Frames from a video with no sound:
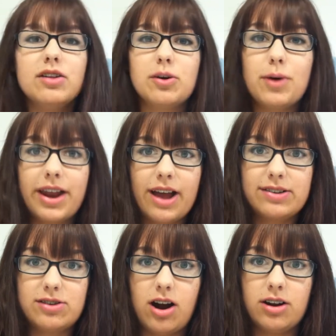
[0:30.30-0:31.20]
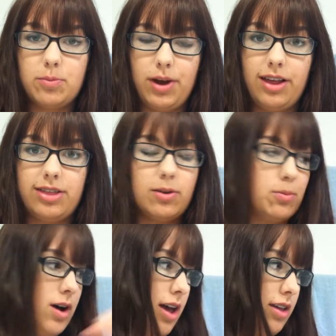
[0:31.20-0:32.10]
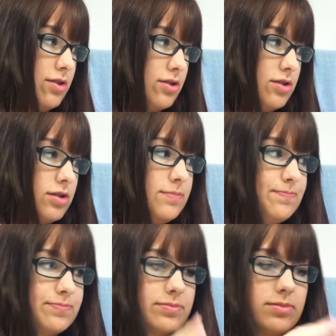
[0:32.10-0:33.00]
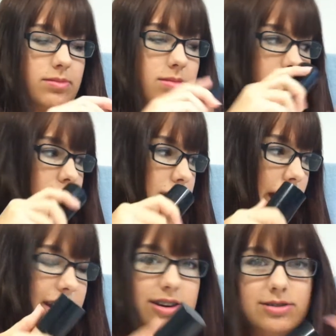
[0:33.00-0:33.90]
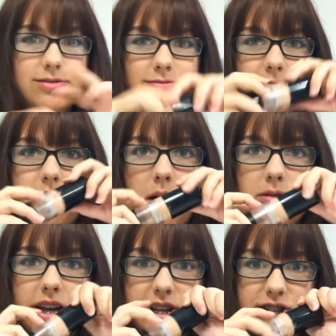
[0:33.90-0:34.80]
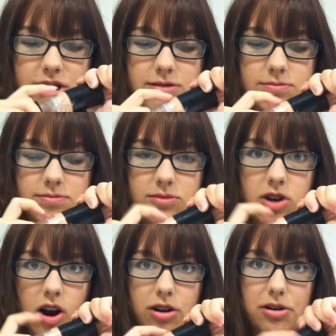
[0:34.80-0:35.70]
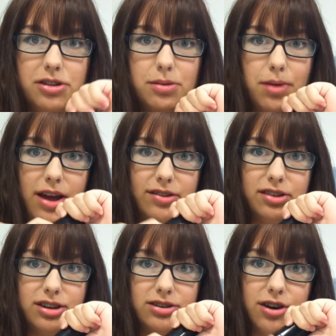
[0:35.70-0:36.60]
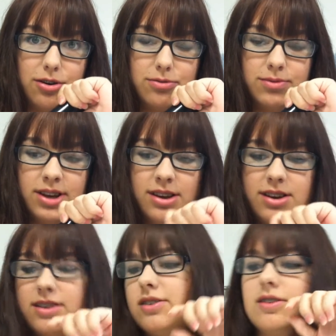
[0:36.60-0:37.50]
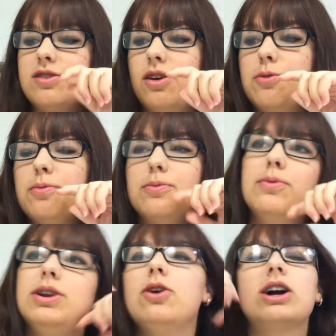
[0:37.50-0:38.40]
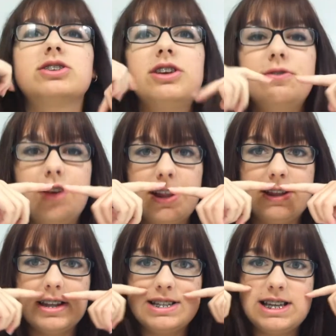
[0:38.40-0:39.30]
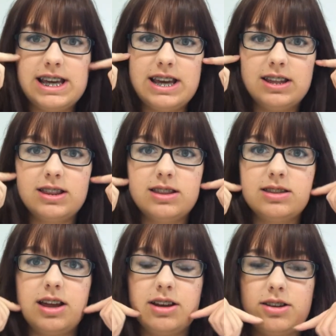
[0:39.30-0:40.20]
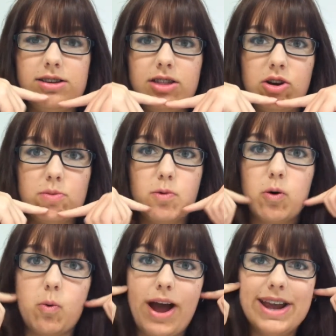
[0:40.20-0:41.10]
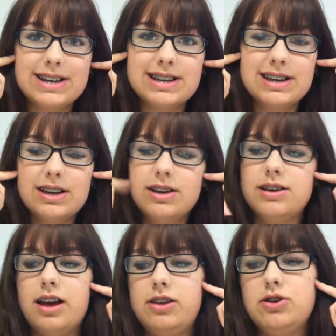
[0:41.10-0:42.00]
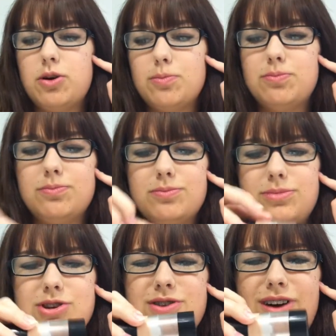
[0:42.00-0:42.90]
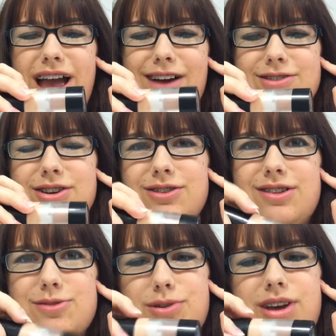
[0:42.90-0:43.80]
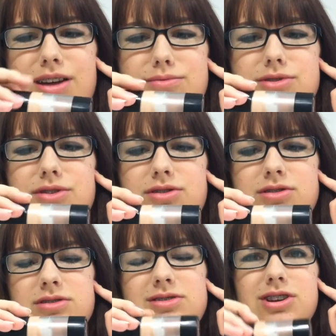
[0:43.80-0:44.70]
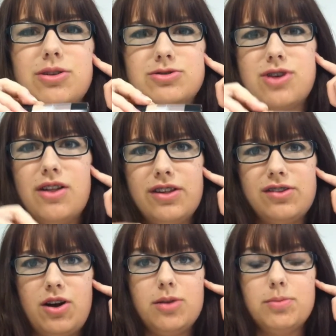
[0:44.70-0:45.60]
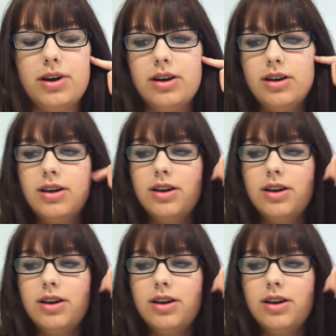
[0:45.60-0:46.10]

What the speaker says: So what I started with was like foundation darker than my skin tone, so when you actually fill in the teeth, they look more white. You don't have to do this. You can't just, draw this on, but